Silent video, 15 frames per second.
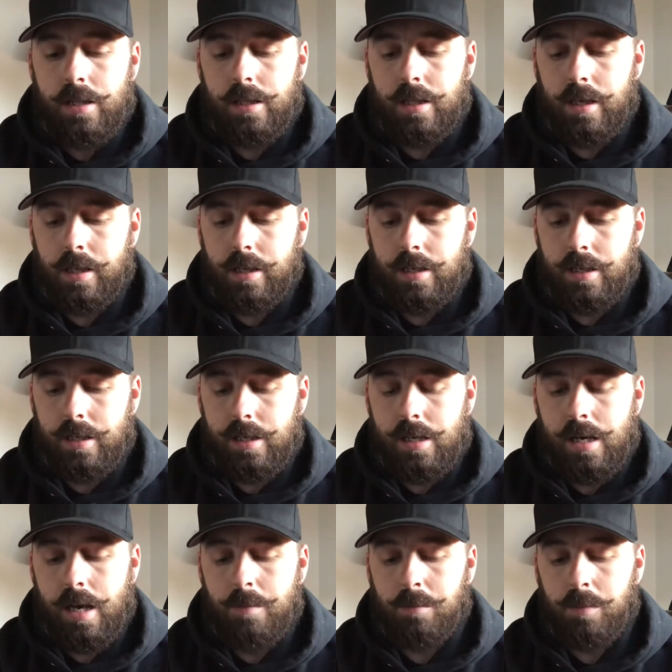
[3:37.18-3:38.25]
that
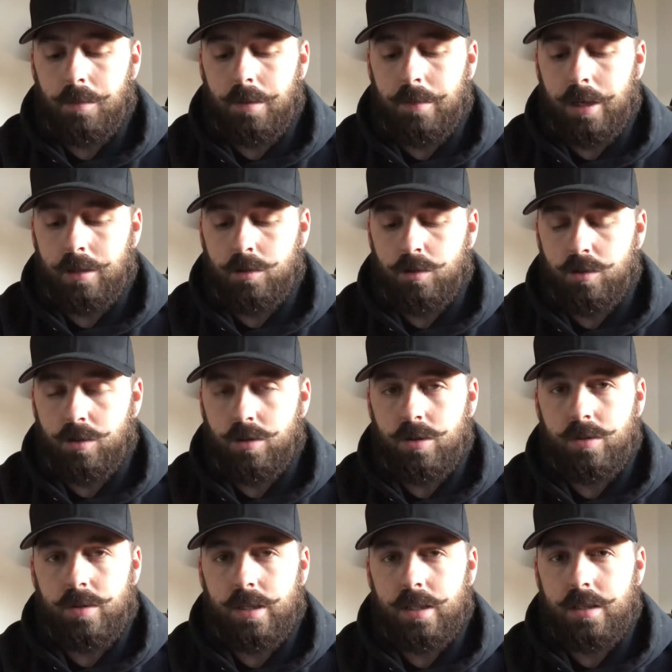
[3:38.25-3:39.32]
I'm about to show
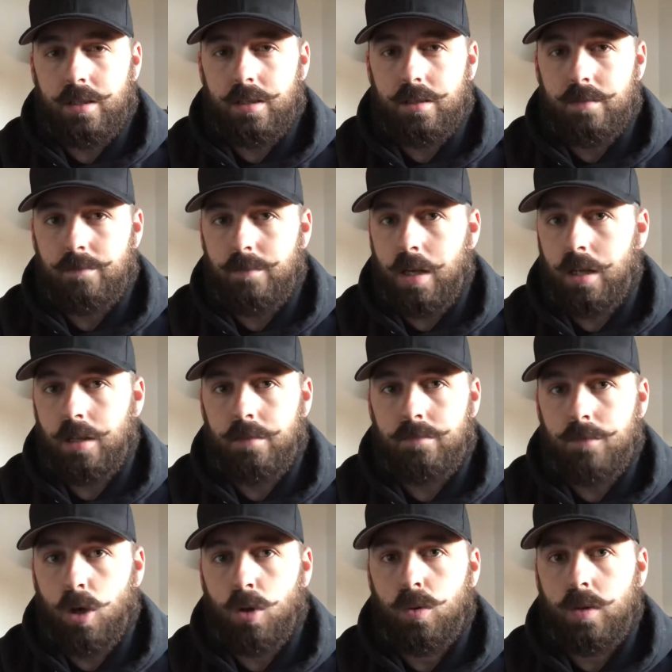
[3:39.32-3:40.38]
you is my
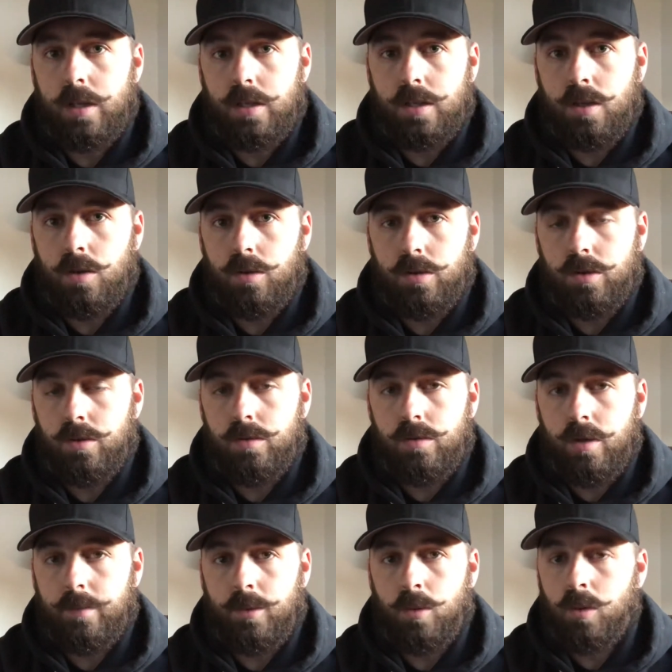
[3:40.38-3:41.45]
always go-to
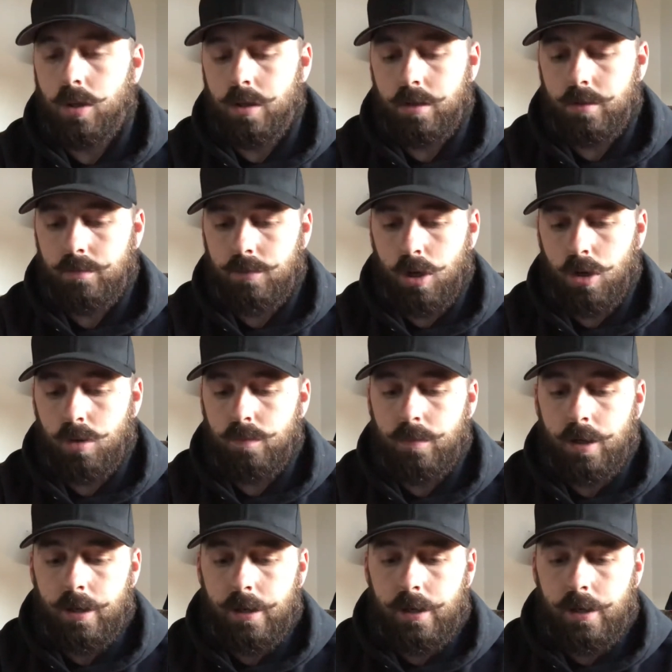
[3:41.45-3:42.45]
#1 comb.